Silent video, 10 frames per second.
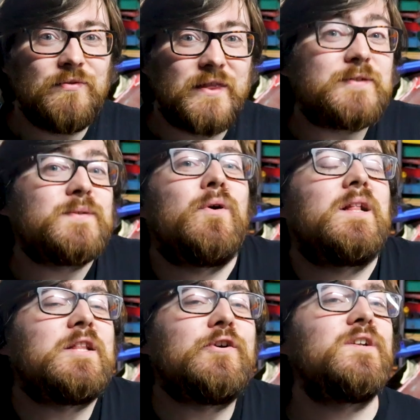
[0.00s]
This was
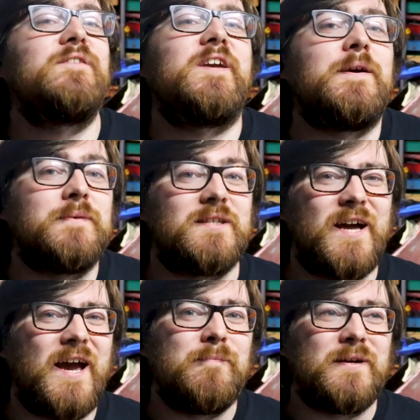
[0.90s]
quite a lucrative game at the
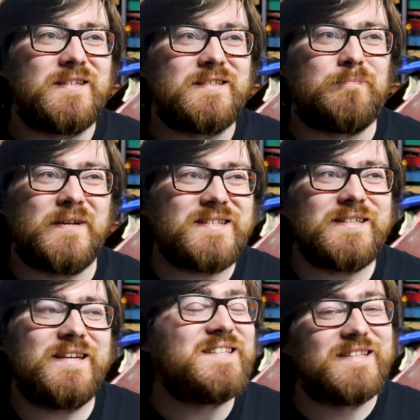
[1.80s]
time, as
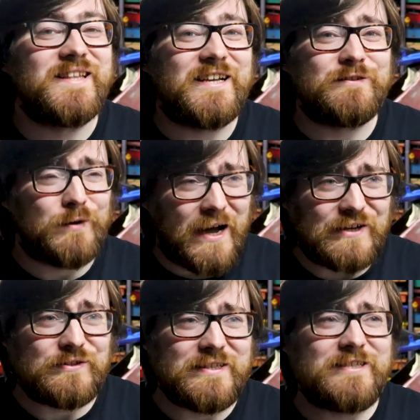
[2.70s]
biscuit tins and things were
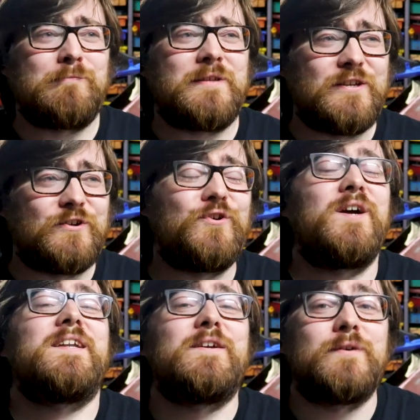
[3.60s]
actually something your
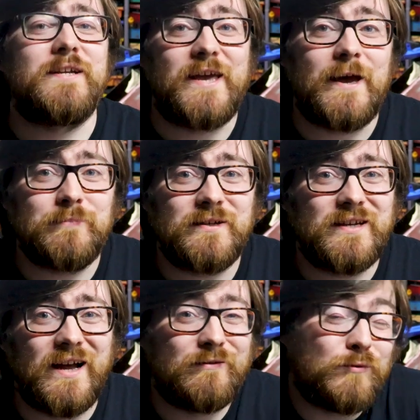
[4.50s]
granny would have kept,
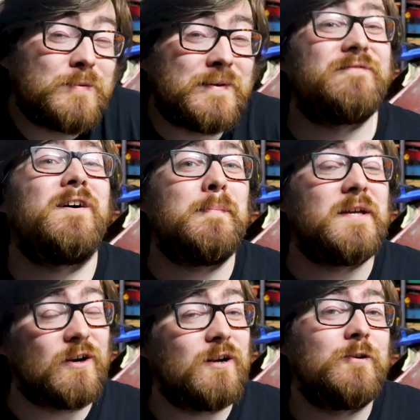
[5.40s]
and it would have been a
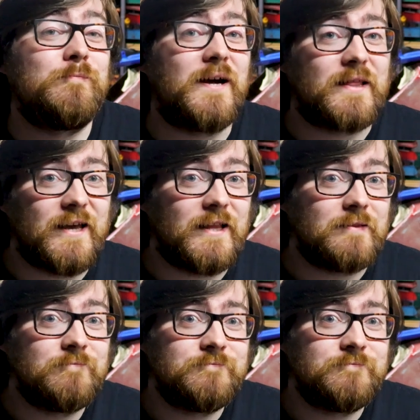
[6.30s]
family heirloom back then.